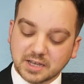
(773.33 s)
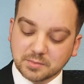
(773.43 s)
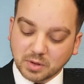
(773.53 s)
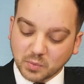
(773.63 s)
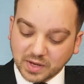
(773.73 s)

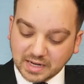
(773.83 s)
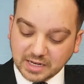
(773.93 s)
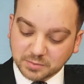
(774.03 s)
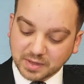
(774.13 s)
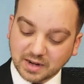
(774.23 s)
But we need
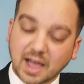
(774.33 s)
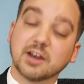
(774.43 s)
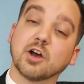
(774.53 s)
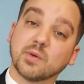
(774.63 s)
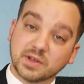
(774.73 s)
to be like
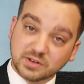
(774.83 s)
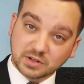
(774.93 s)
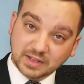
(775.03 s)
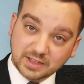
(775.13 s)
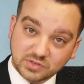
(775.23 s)
Noah and
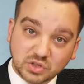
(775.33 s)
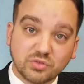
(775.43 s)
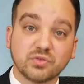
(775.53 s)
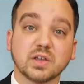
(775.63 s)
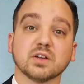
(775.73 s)
live in the
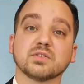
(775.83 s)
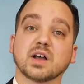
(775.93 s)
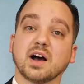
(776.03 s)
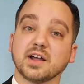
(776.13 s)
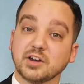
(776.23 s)
fear of
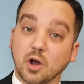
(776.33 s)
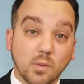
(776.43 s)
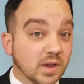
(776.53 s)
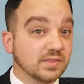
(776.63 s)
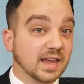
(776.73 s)
God,
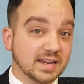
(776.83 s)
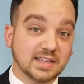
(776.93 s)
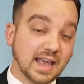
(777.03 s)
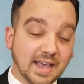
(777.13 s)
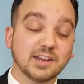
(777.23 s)
knowing that he
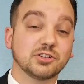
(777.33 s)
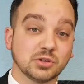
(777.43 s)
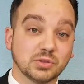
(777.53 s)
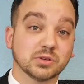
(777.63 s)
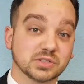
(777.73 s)
can
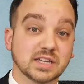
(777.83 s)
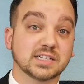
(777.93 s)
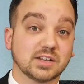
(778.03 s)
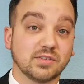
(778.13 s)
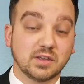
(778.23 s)
do those
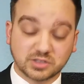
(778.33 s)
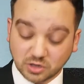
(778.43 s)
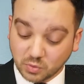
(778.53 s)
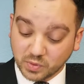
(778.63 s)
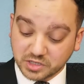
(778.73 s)
things if he
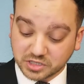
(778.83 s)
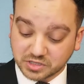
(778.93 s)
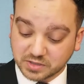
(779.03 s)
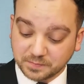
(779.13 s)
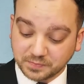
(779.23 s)
so
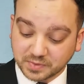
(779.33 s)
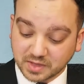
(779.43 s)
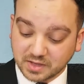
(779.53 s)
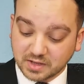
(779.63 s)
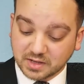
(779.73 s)
wishes.
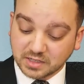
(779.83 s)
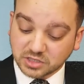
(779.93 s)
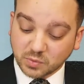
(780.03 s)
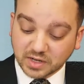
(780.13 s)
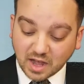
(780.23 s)

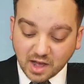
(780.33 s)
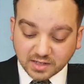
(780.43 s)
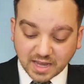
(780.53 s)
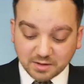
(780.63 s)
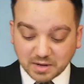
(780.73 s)
So when God
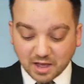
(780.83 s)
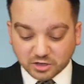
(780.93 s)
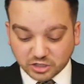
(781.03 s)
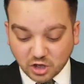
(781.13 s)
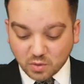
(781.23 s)
came down to
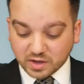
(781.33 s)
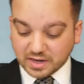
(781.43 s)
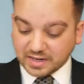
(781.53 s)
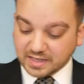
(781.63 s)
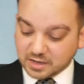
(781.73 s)
Noah
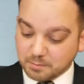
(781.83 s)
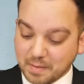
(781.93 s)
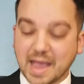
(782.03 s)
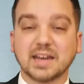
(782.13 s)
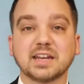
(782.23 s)
and he
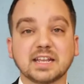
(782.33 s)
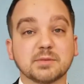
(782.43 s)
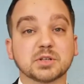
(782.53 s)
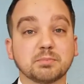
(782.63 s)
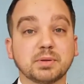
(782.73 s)
commanded
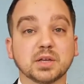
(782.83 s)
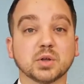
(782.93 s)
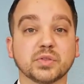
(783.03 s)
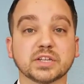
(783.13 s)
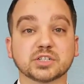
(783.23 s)
him to
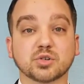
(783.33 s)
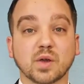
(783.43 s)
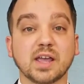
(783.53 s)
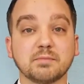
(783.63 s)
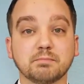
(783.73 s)
build this
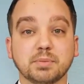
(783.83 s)
great